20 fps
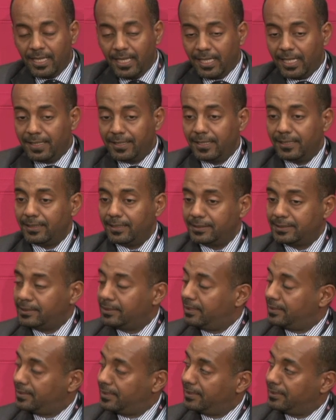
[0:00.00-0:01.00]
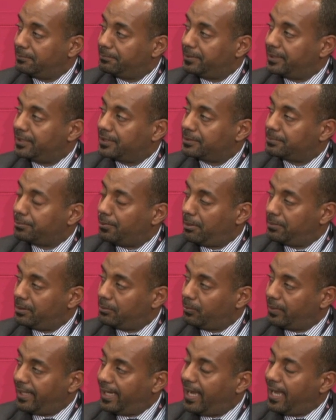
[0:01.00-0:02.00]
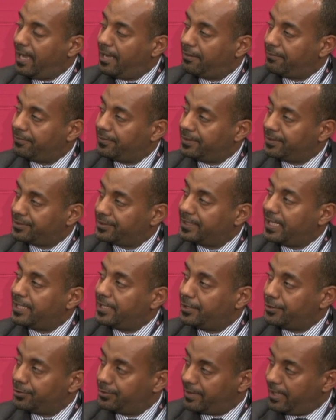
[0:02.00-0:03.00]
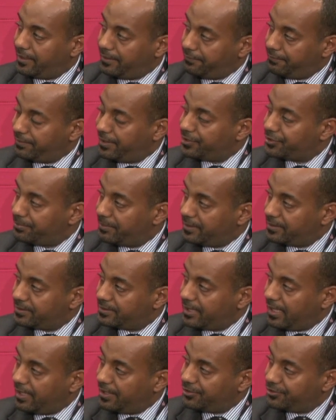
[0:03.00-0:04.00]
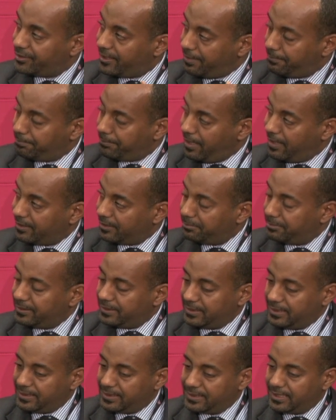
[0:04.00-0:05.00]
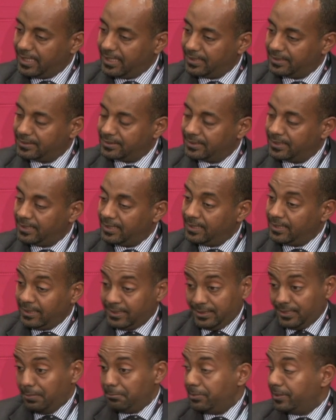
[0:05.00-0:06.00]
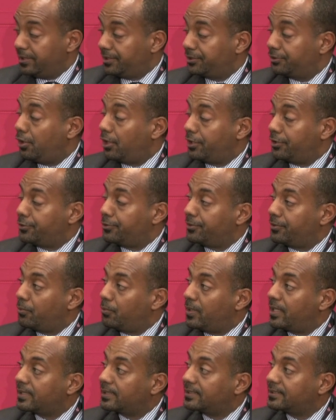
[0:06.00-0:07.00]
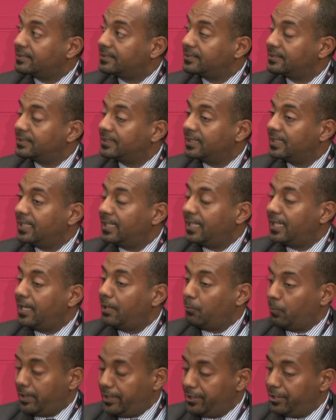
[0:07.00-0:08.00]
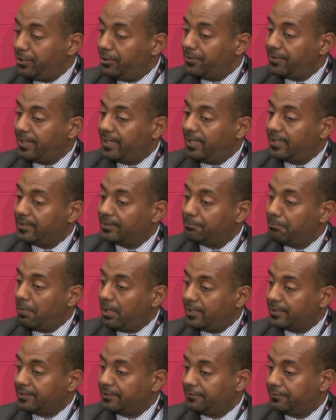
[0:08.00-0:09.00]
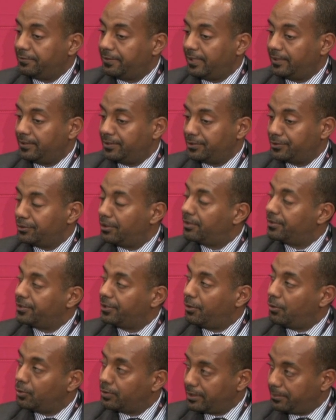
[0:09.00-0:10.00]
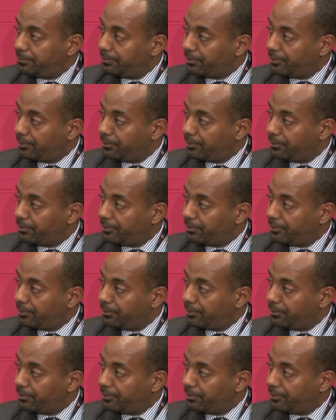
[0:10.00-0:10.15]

And I think the single biggest problem we have is getting to that investment stage, that bankability stage. Somebody's got to do the work, and we know that market failure is not the only